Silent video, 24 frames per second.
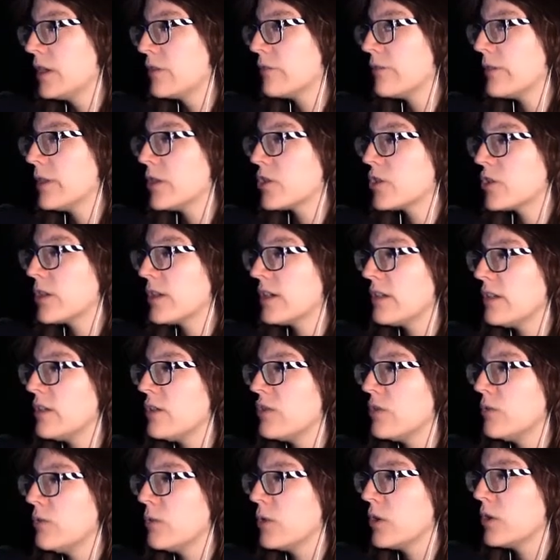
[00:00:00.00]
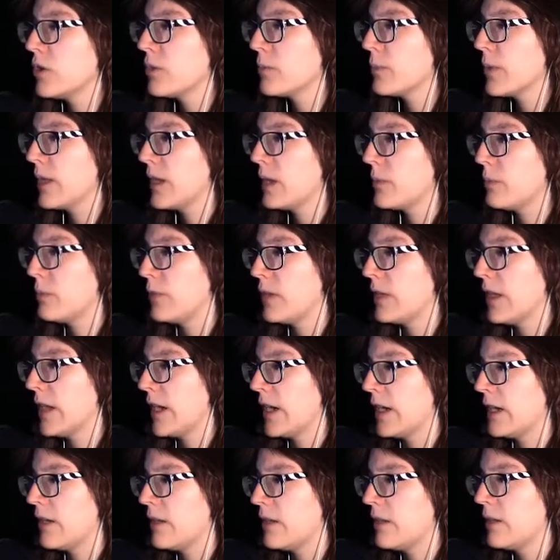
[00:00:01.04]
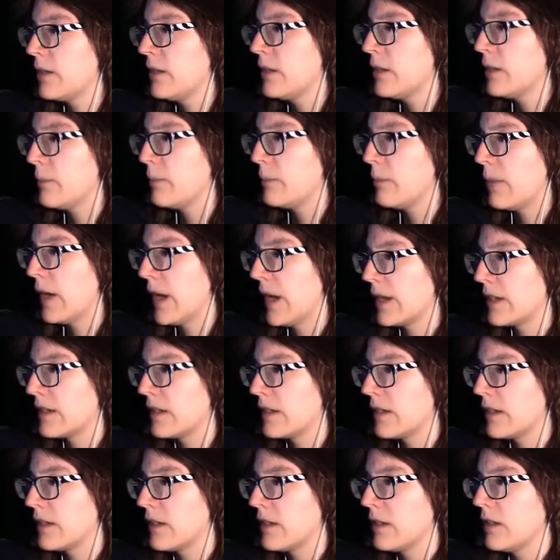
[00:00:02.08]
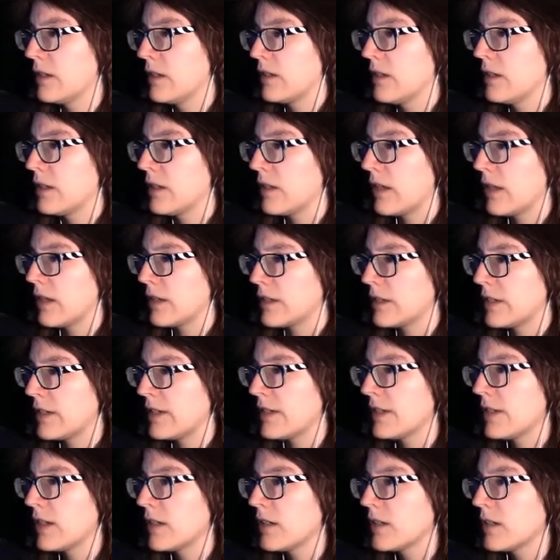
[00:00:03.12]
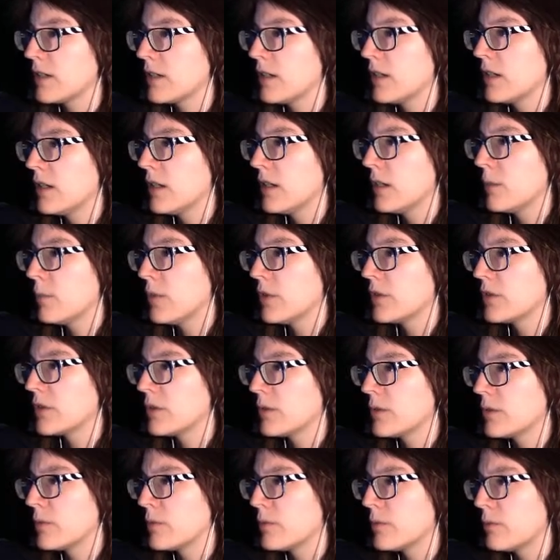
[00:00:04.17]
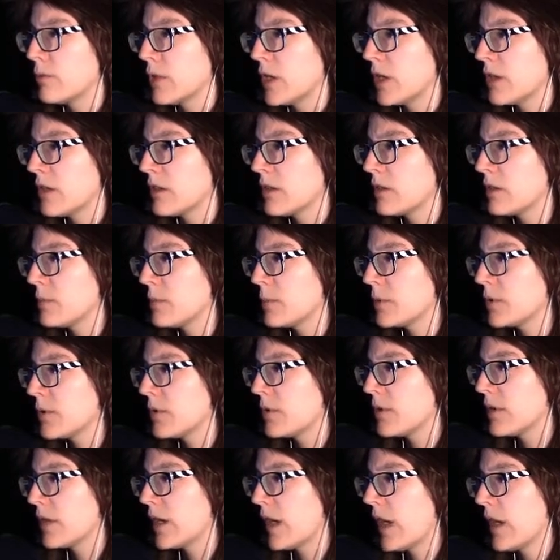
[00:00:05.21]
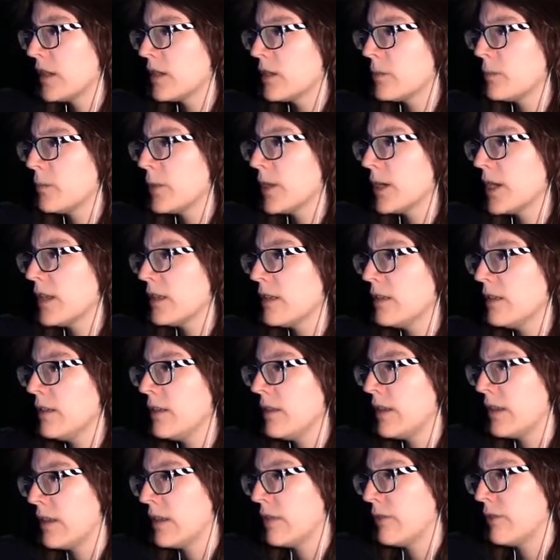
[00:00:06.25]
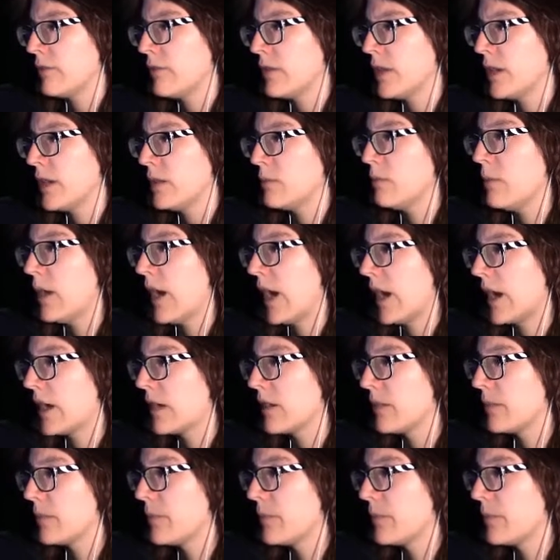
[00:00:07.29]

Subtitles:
featuring new work by Belial, Meg, Galatea, Mr. Mulciber, edited by Lilith and Meg.